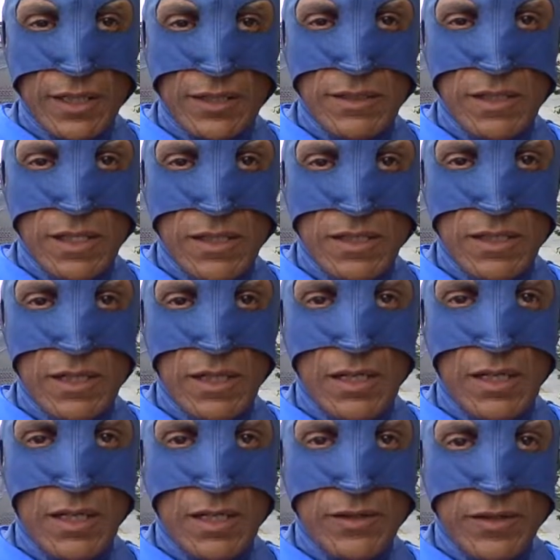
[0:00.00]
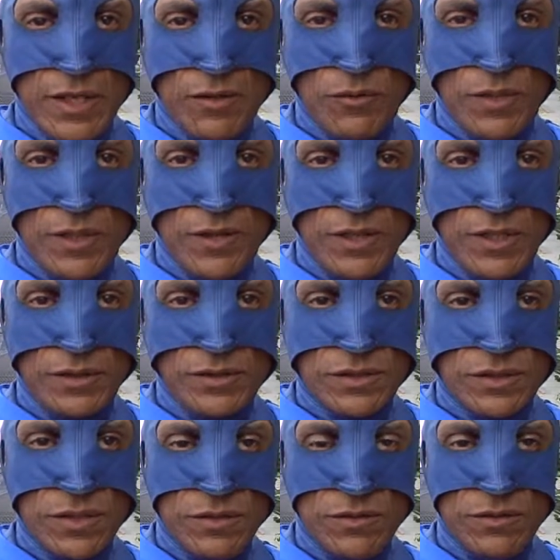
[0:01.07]
And then there were these
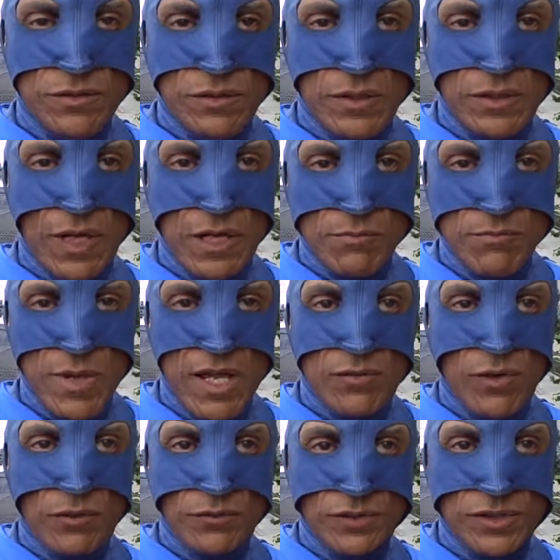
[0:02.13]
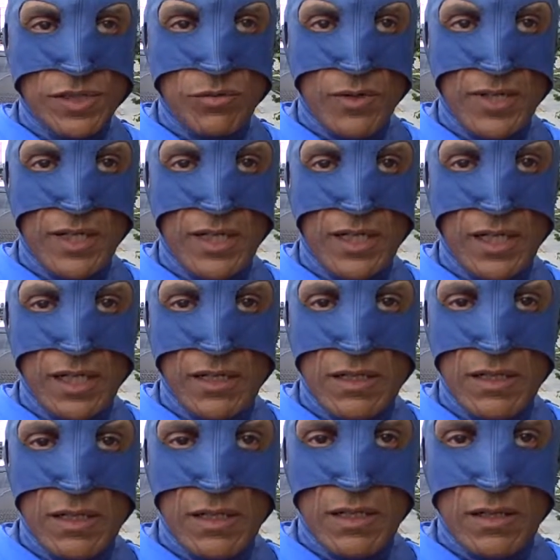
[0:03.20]
2 young men, one was 20 and
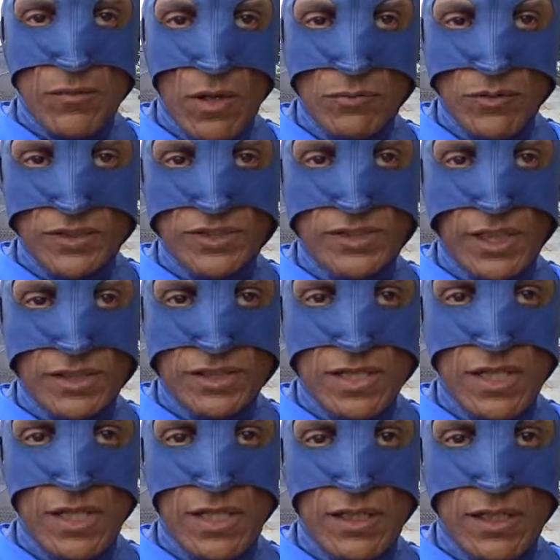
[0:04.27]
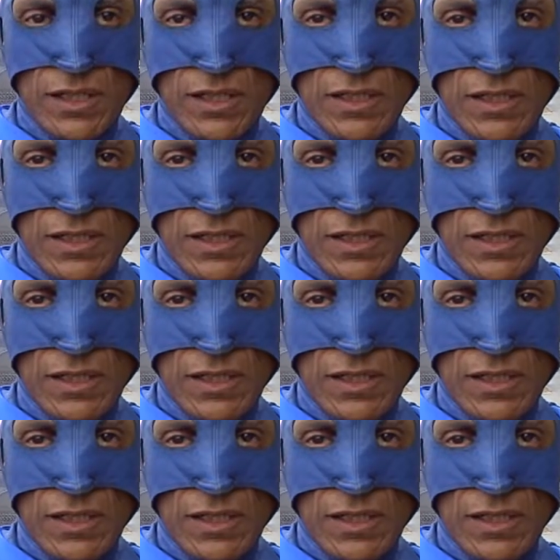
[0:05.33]
one was 16, and